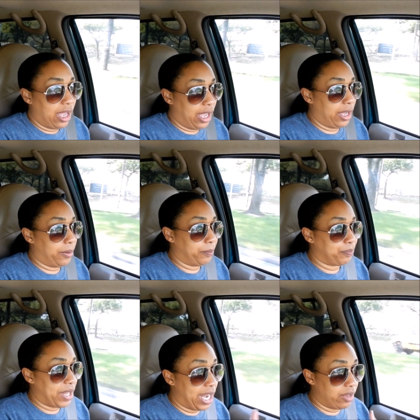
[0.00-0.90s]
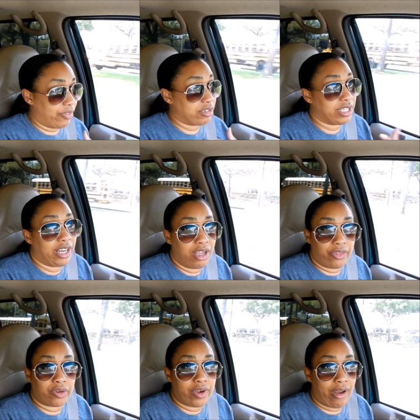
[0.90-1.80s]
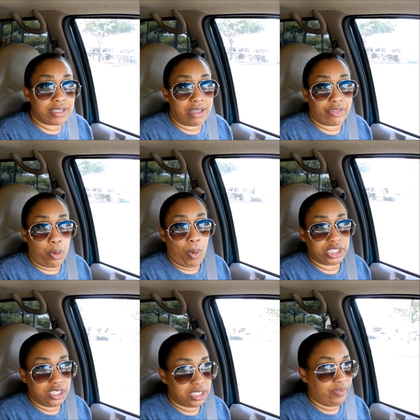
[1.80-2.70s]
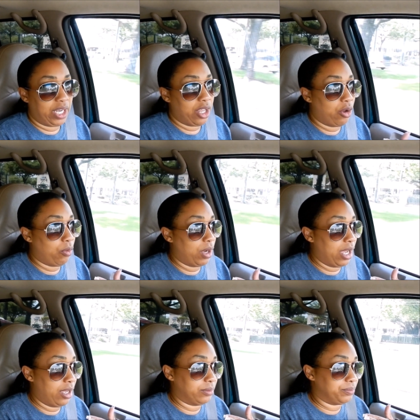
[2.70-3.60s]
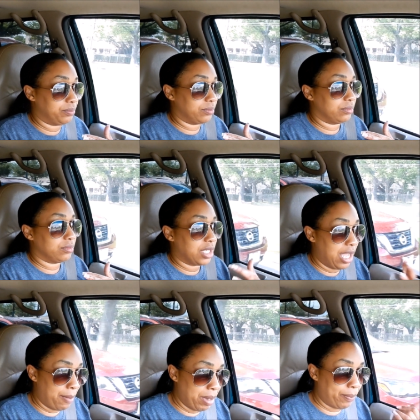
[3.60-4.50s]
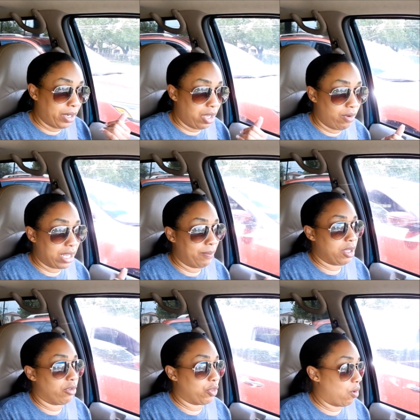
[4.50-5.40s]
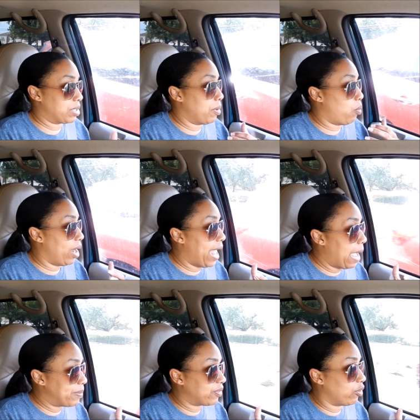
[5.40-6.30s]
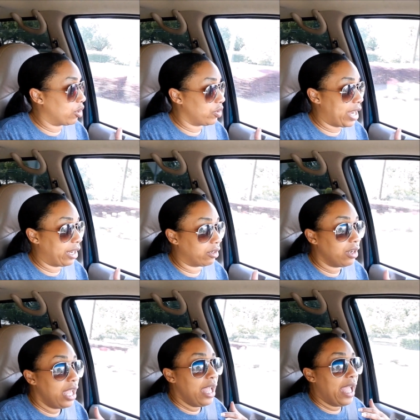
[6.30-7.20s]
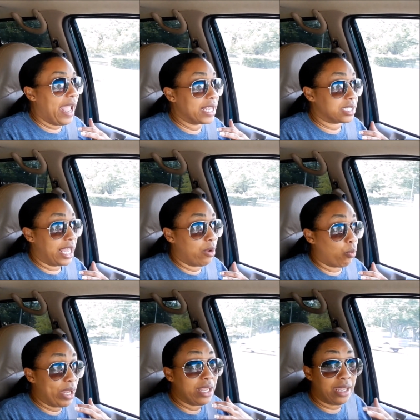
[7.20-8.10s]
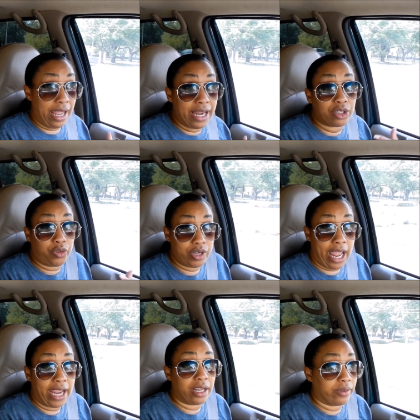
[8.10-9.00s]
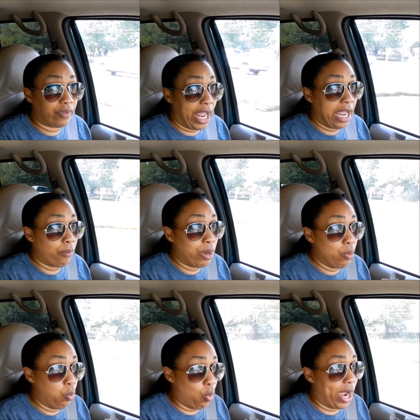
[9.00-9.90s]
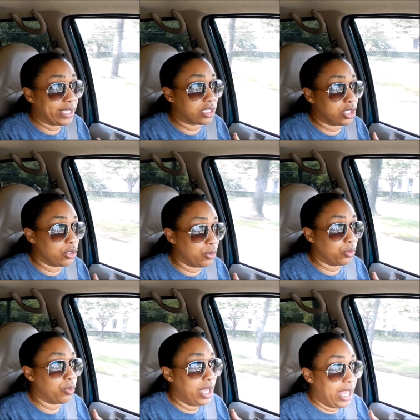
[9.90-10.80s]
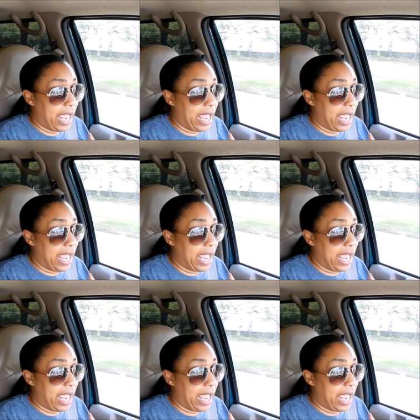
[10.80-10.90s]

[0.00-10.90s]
Um, and if there's any other creators out there watching this video, um, comment below and give me your thoughts. But what happens for a creator is that we get creative and we want to